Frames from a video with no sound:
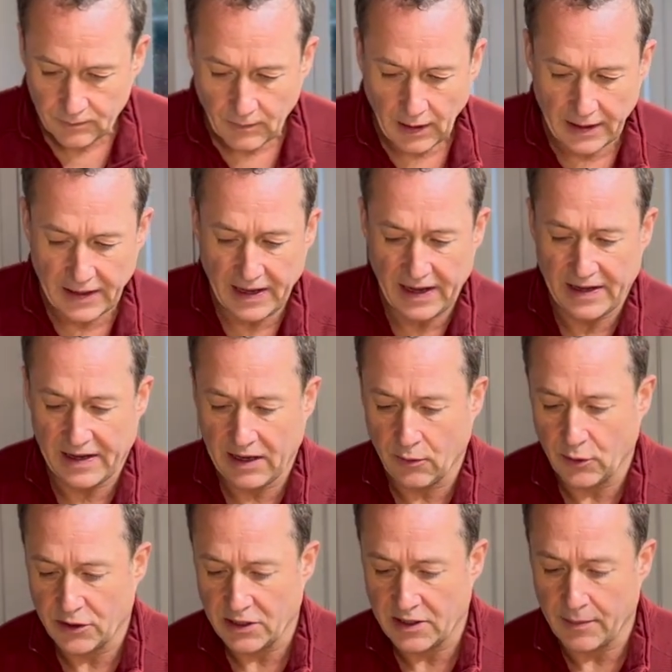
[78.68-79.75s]
And again, in
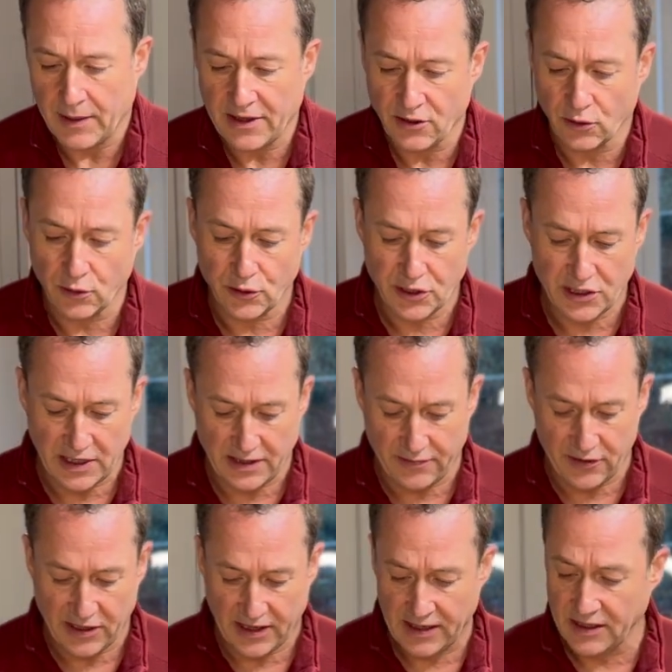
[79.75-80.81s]
with the tomatoes and
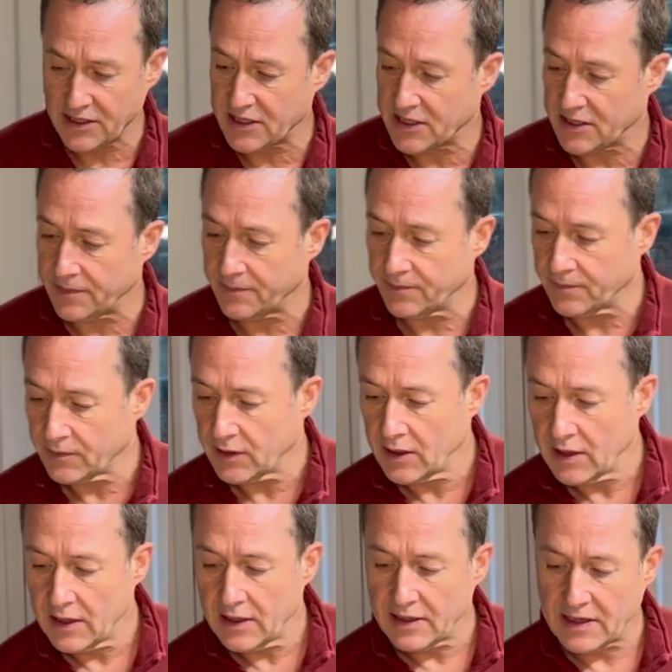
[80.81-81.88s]
everything else.
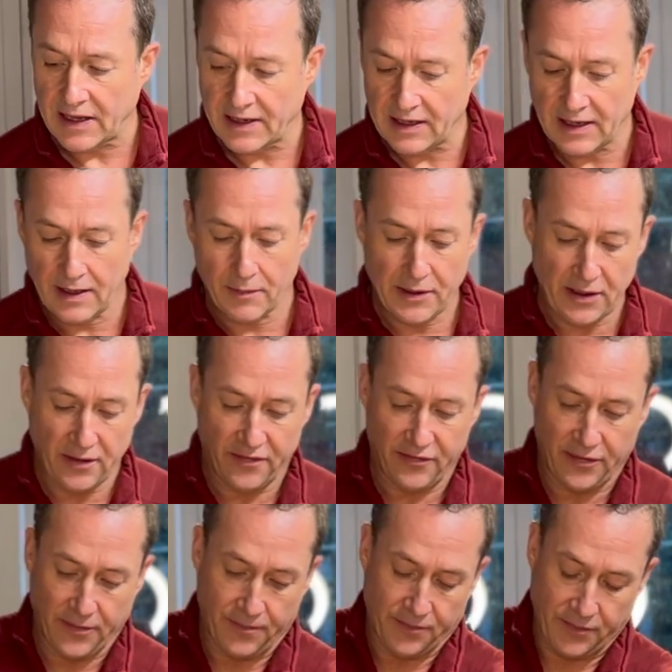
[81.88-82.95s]
Then a little bit of
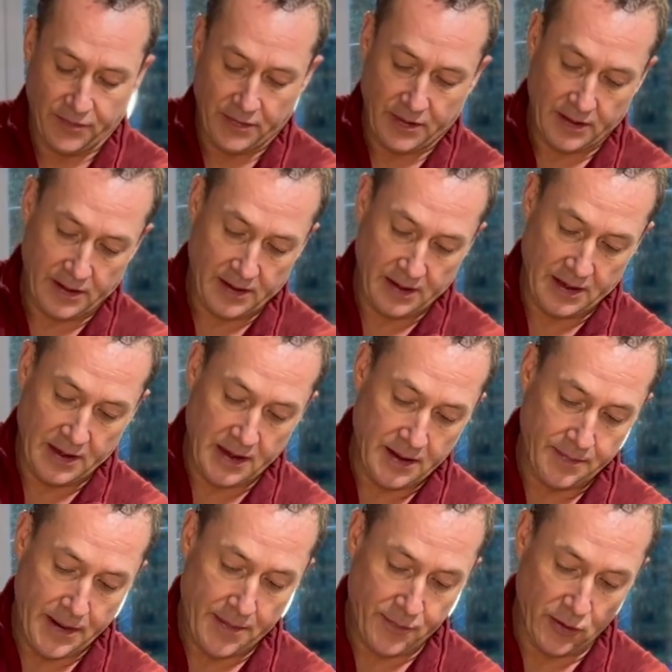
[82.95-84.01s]

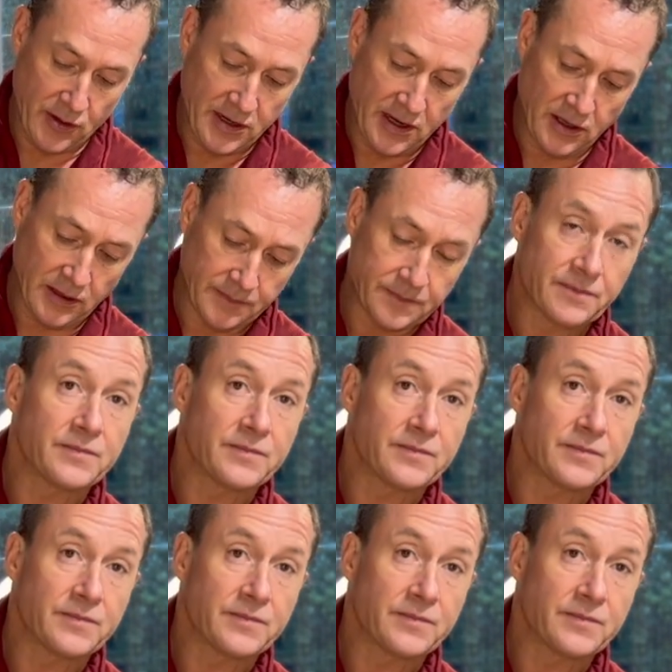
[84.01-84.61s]
pepper in there.